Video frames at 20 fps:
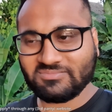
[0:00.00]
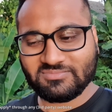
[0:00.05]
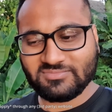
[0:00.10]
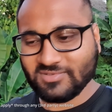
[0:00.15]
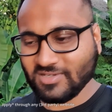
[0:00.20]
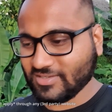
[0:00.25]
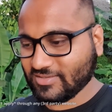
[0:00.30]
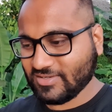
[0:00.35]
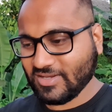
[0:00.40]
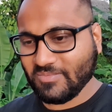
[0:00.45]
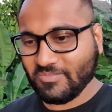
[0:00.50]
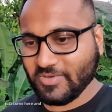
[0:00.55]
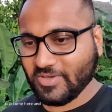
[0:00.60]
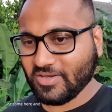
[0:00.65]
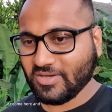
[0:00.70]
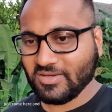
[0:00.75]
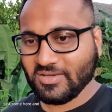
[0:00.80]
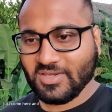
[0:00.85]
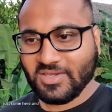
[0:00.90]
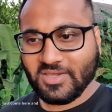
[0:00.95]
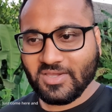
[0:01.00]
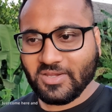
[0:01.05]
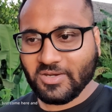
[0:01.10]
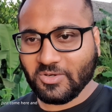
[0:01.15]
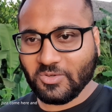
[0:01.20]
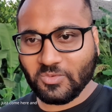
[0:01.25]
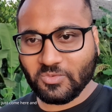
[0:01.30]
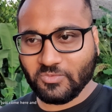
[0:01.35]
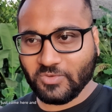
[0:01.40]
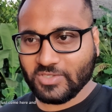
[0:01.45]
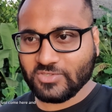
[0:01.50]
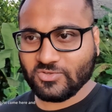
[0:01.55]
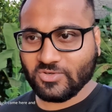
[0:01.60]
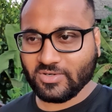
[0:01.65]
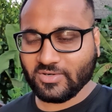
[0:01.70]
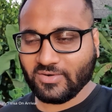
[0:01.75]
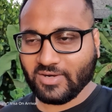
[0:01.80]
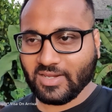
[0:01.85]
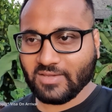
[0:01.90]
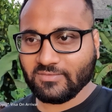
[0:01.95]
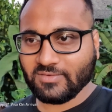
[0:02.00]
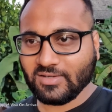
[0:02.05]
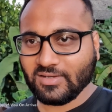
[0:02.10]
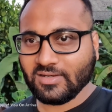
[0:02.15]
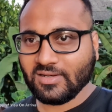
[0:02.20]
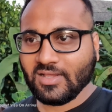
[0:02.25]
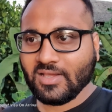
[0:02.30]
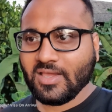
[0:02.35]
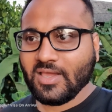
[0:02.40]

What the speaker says: Just come here, do visa on arrival.